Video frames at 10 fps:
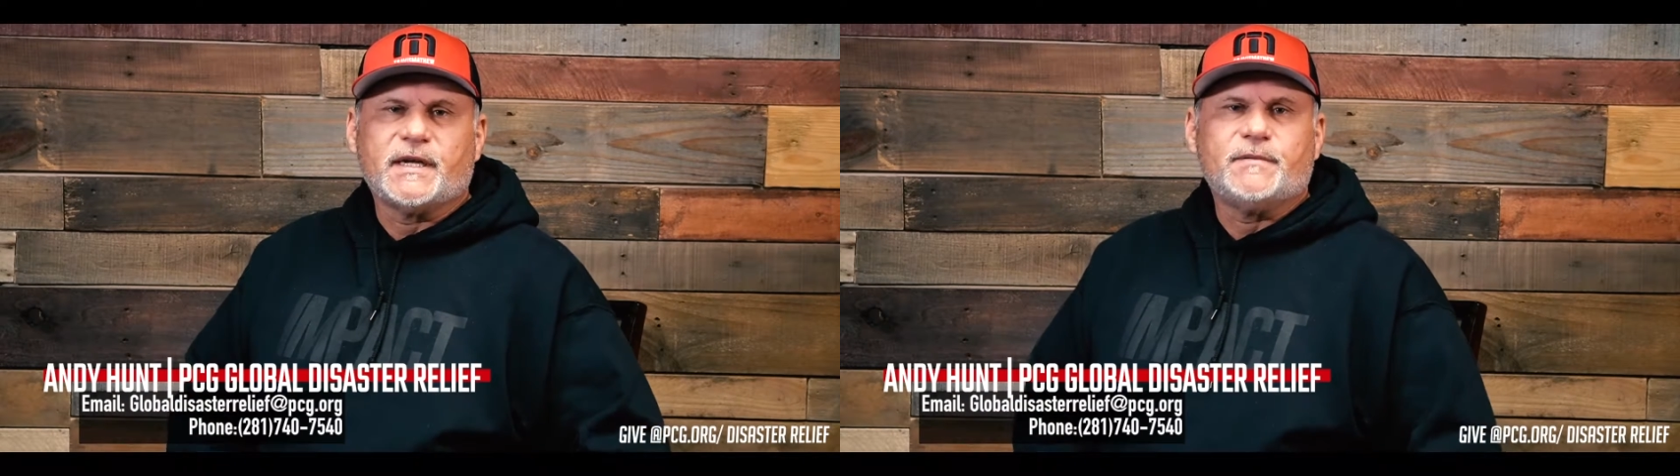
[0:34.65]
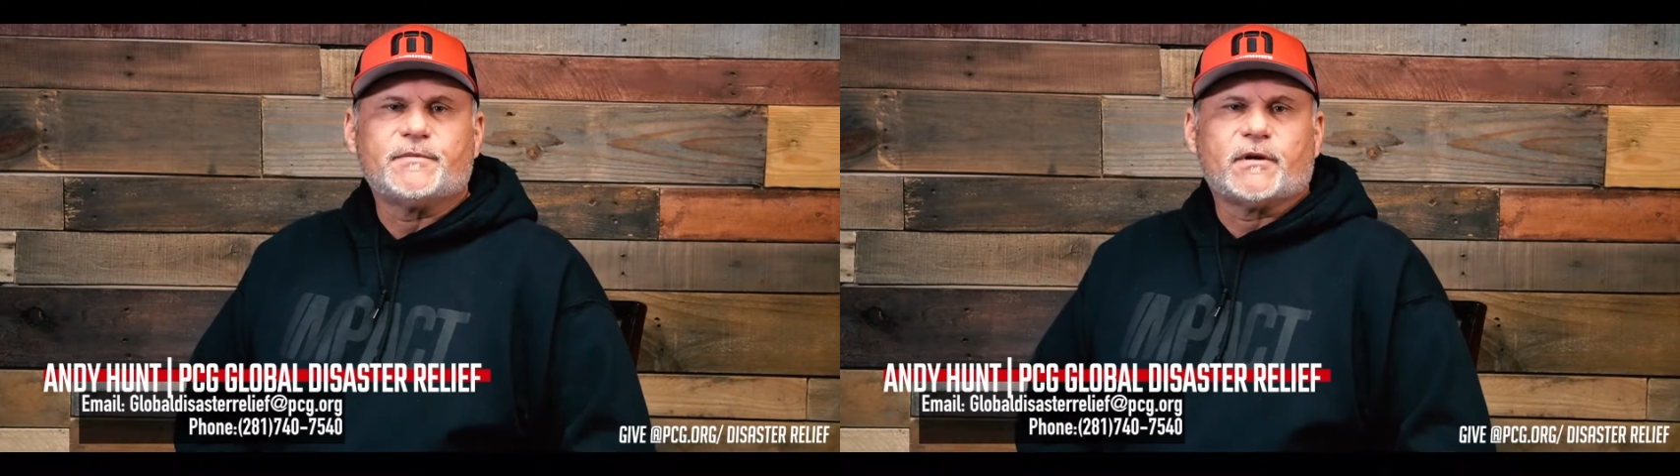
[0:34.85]

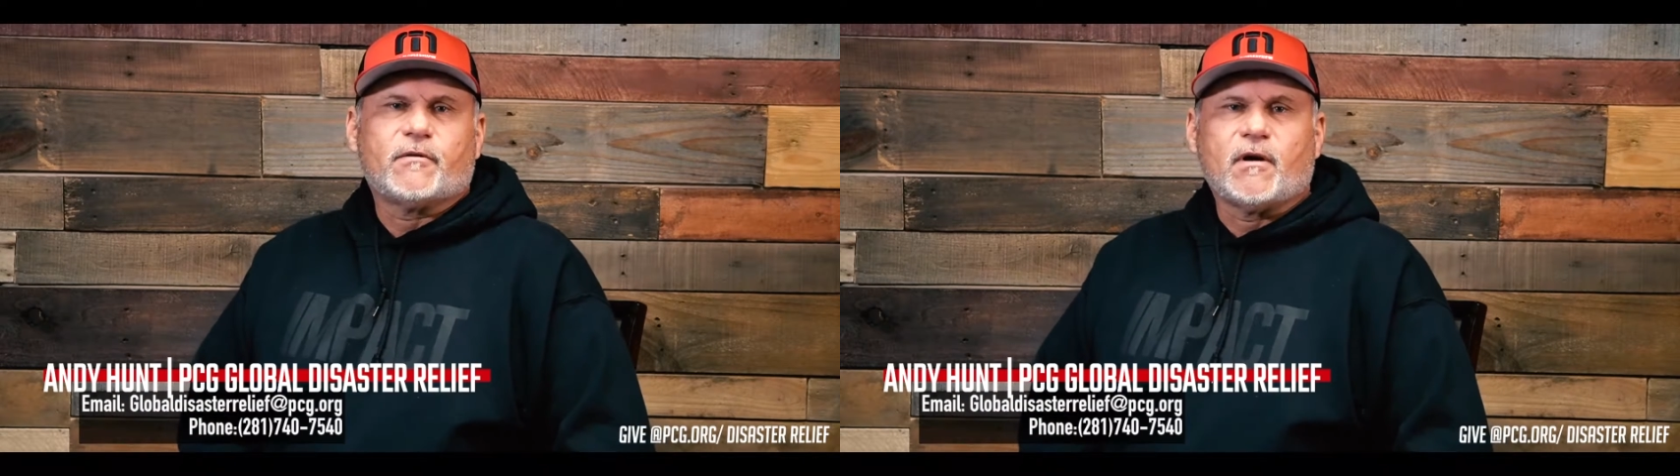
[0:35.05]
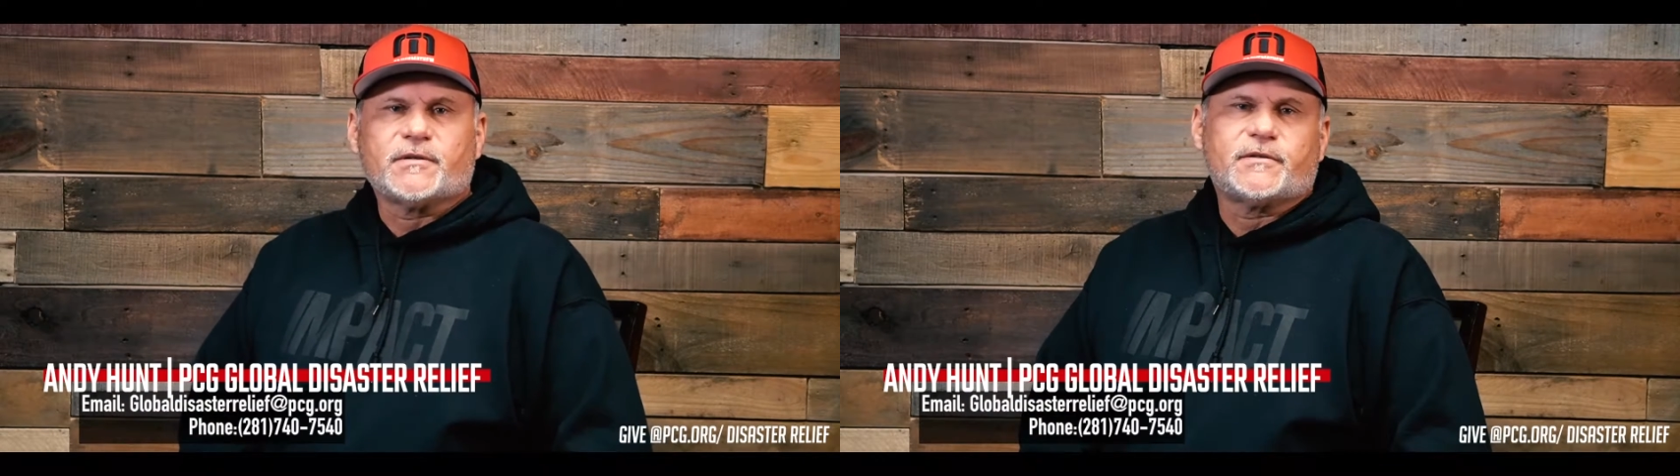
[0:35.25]
teams
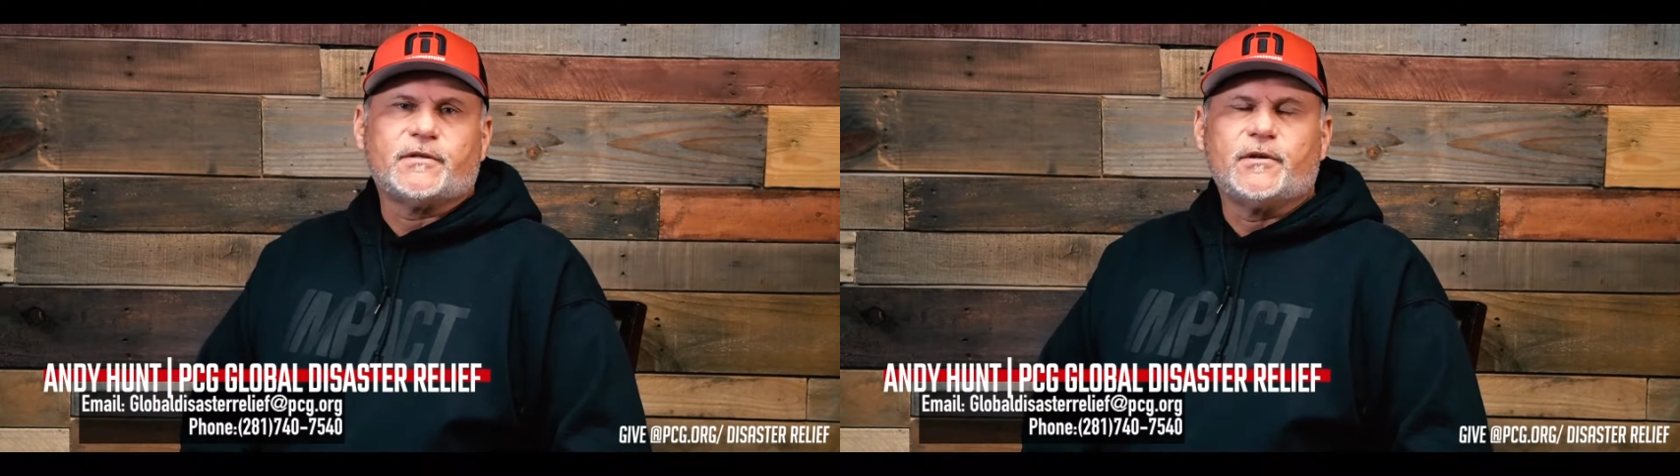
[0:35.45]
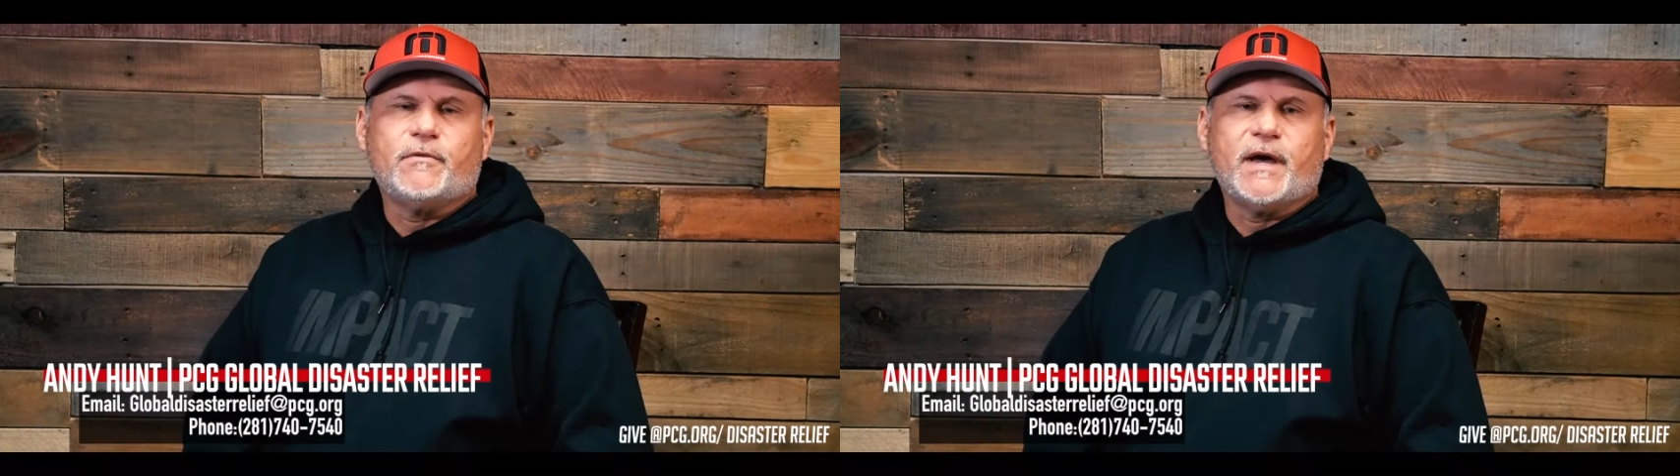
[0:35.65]
across the
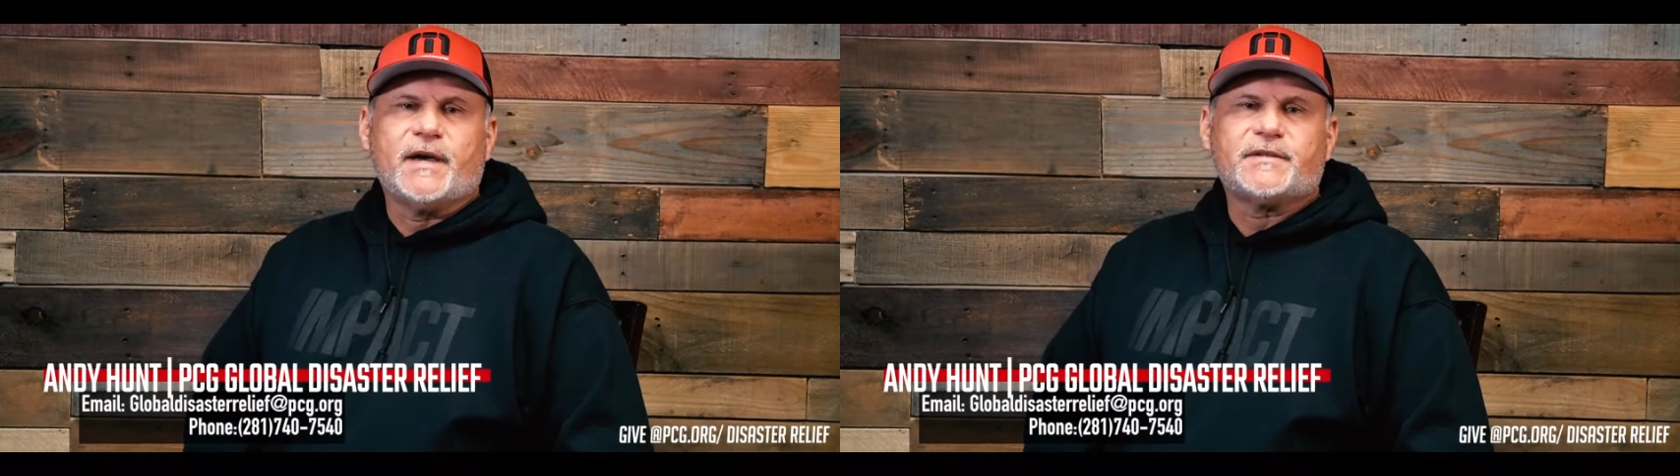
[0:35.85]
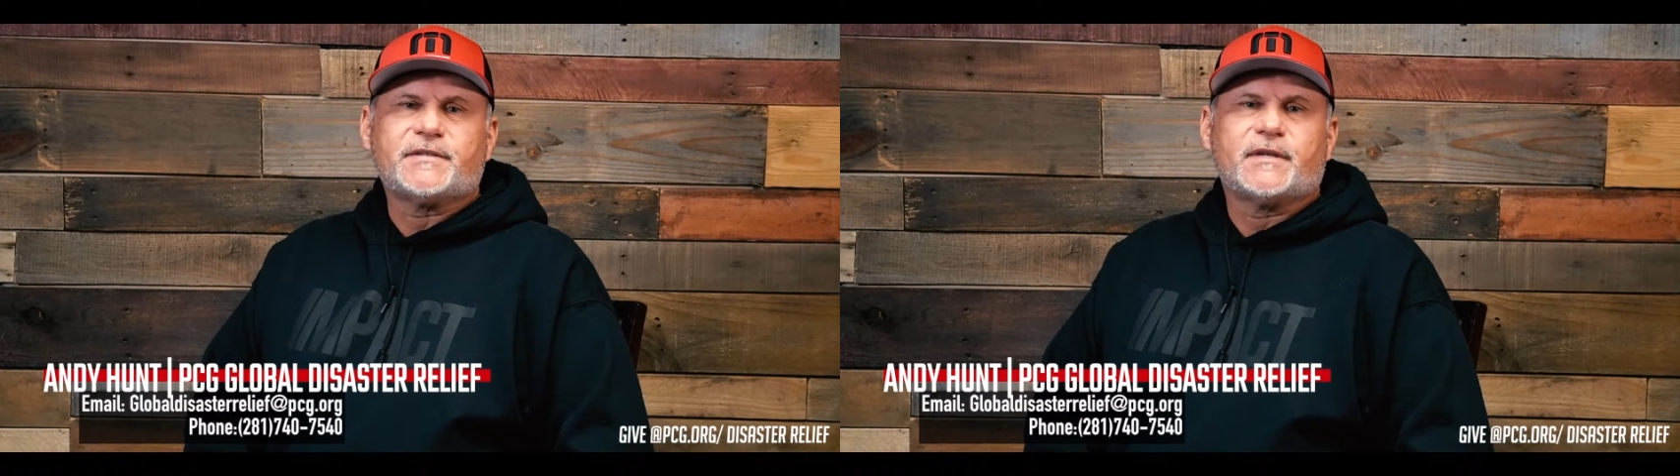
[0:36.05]

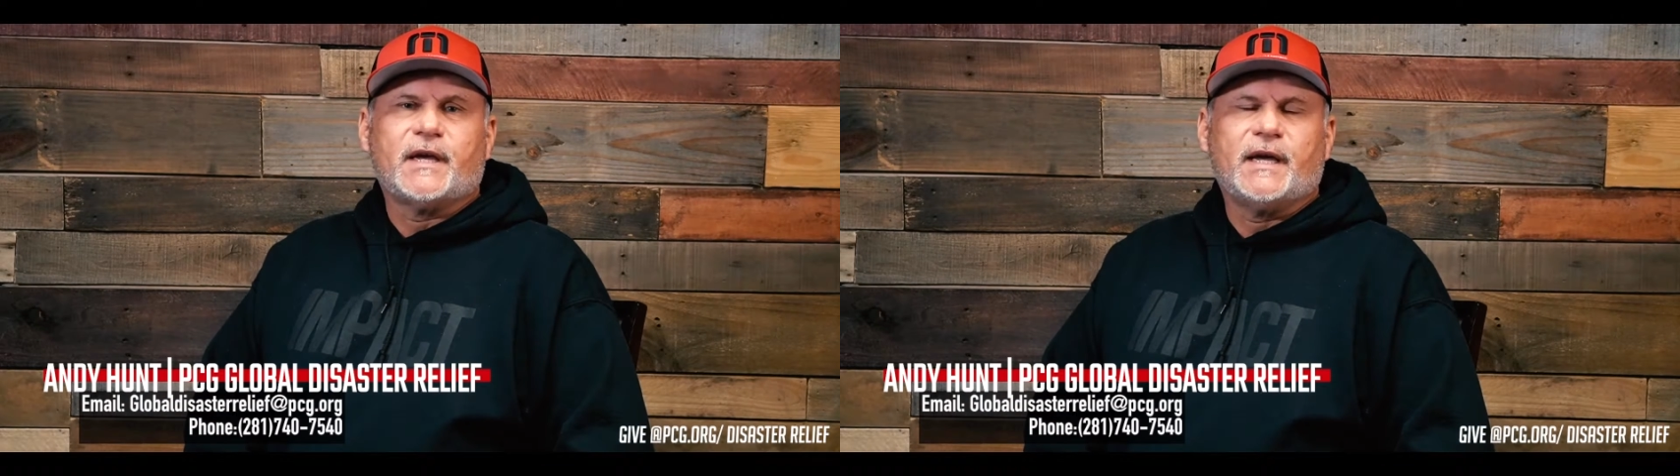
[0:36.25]
U.S.